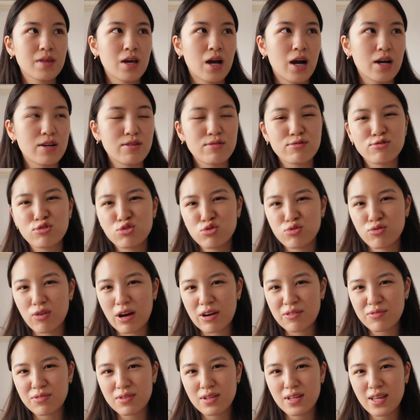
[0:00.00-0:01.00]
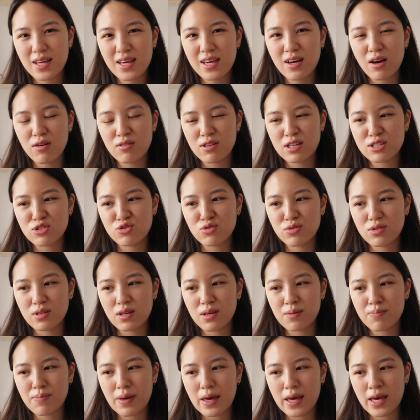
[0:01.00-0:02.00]
kind of traveling. I'll
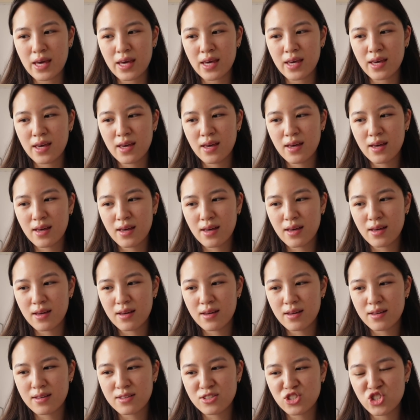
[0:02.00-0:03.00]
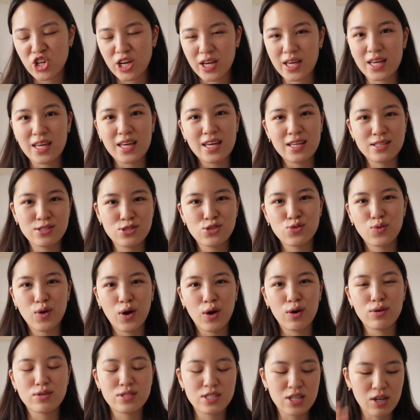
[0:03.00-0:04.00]
literally be checking into a
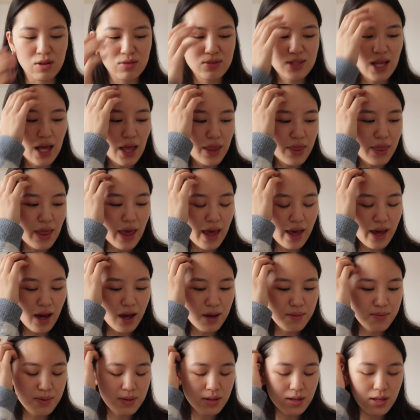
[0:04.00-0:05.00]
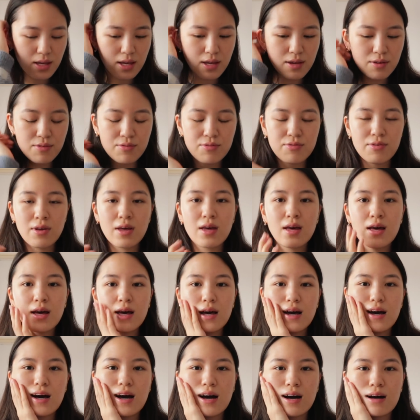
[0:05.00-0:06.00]
hotel that day, I believe.
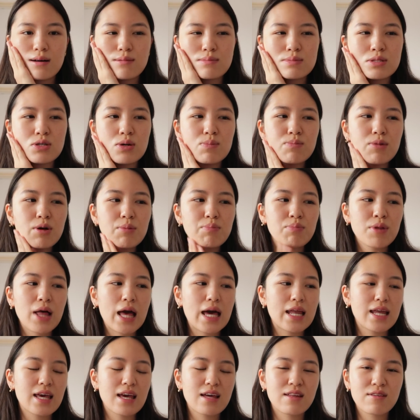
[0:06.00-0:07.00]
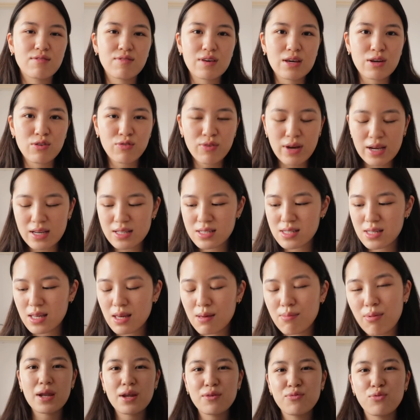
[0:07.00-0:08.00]
Um, so I'm not planning anything
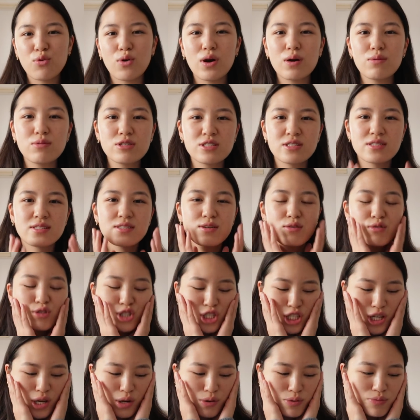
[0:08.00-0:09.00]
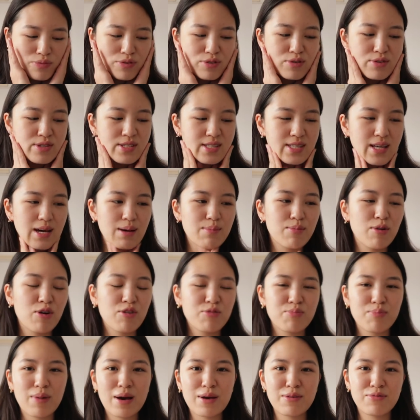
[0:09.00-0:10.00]
crazy, but I thought I would still share with you some
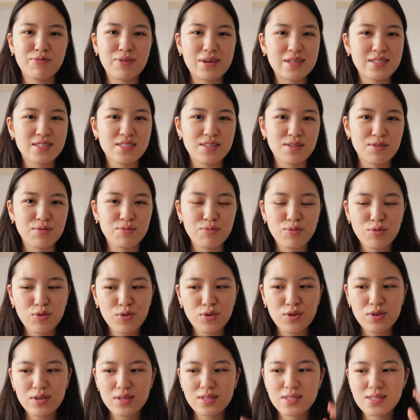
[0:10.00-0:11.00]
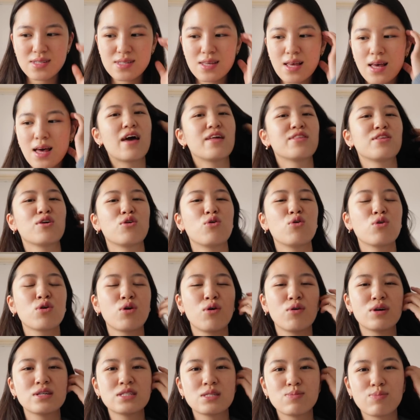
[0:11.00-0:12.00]
of my festive looks. And they're all
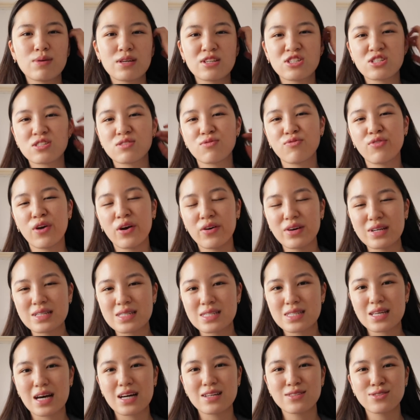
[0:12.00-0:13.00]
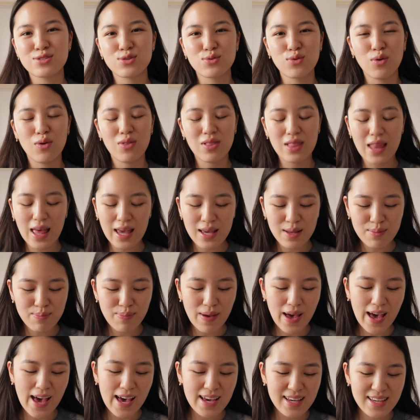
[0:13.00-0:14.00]
going to be just very subtle,
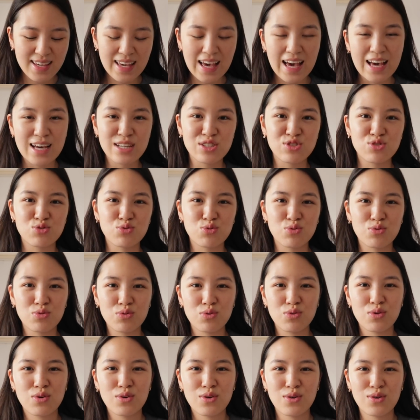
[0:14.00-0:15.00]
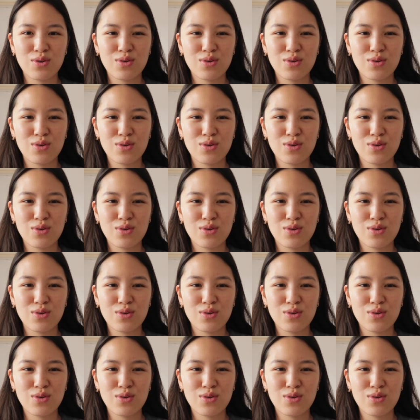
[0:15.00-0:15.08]
laid-back, casual